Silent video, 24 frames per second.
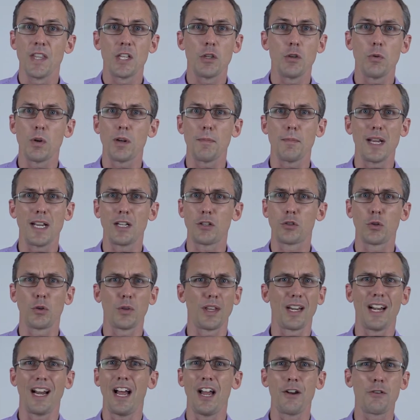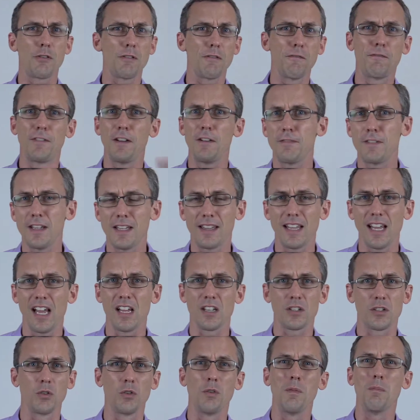you want to make sure that
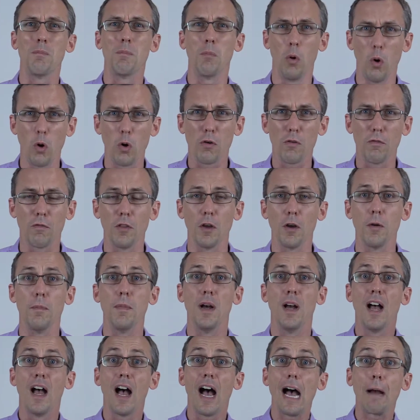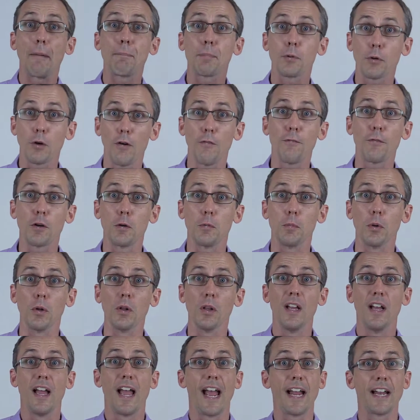150,000 or more of them are
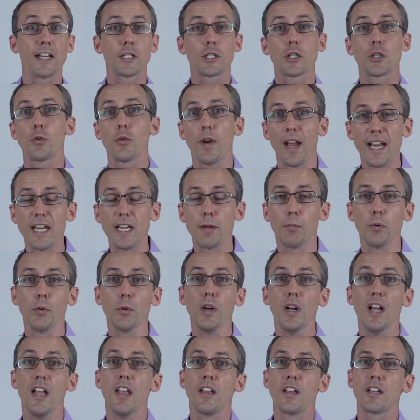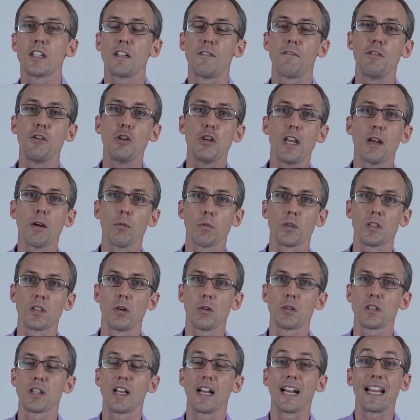profitable and tradable. Because if you get
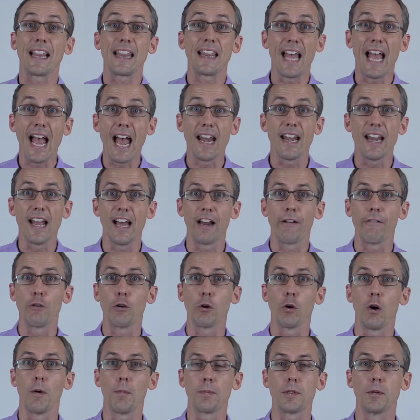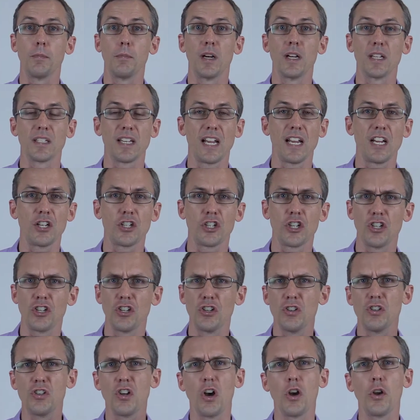results like that out of your optimization,
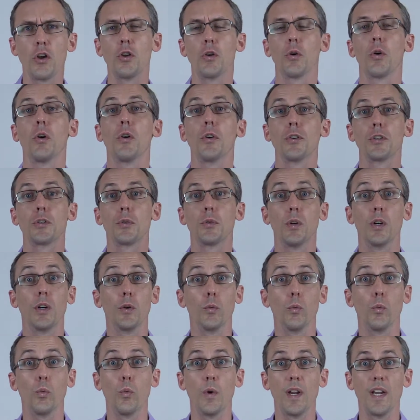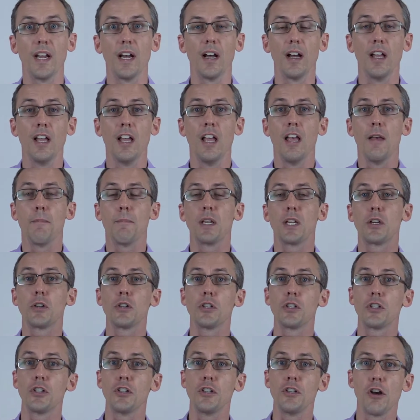you know you're onto a winner.
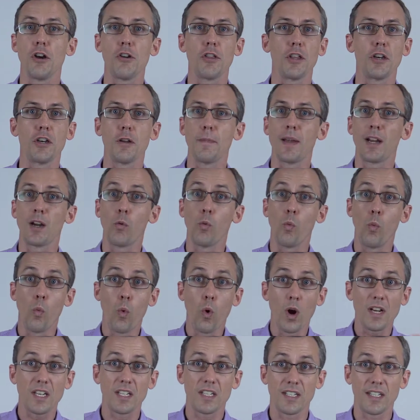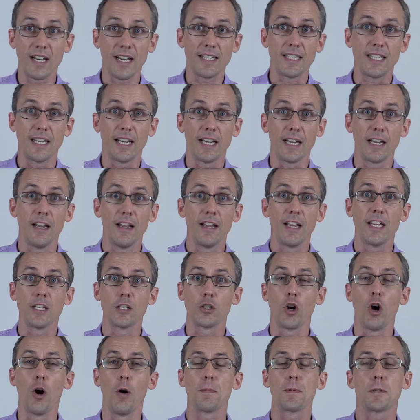Because you know that no matter what setting
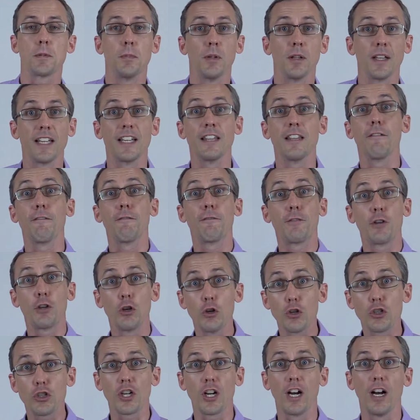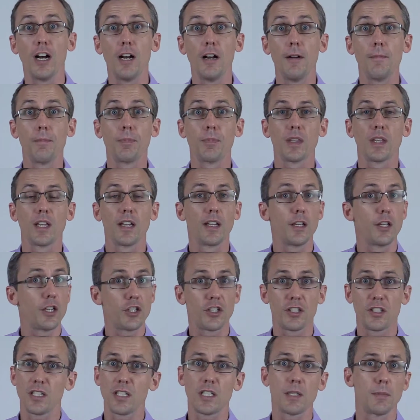is optimal in the future, your
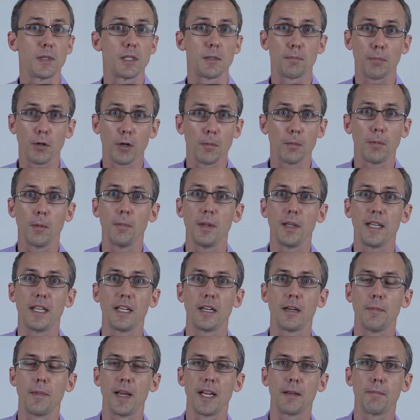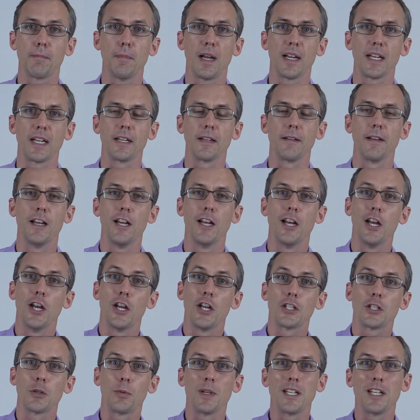system is probably going to make money.
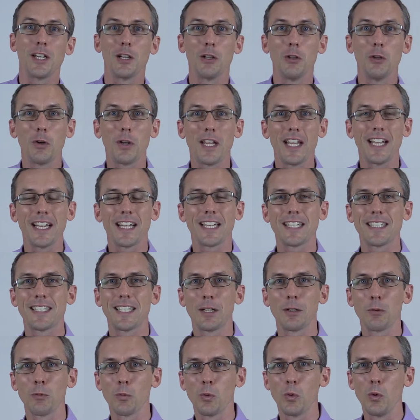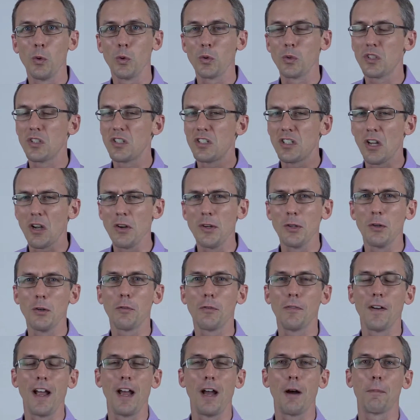So when you're looking at a set of rules, don't
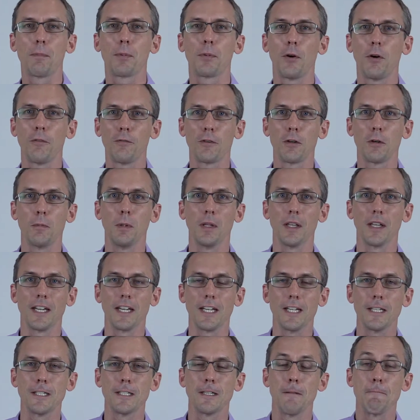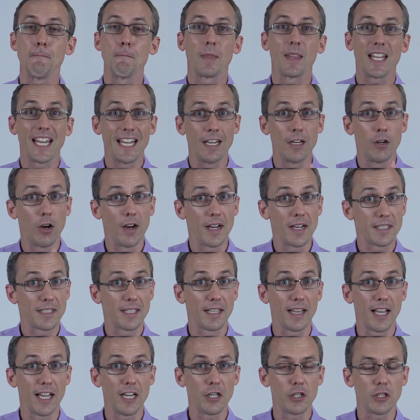look for how profitable it is in
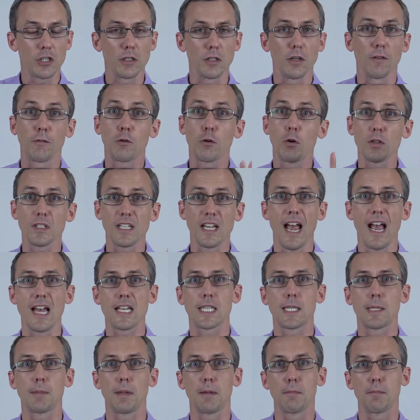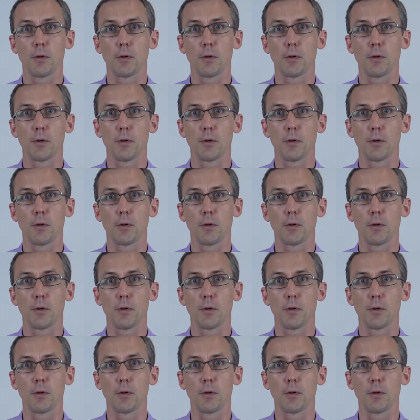isolation. Of course, it has to be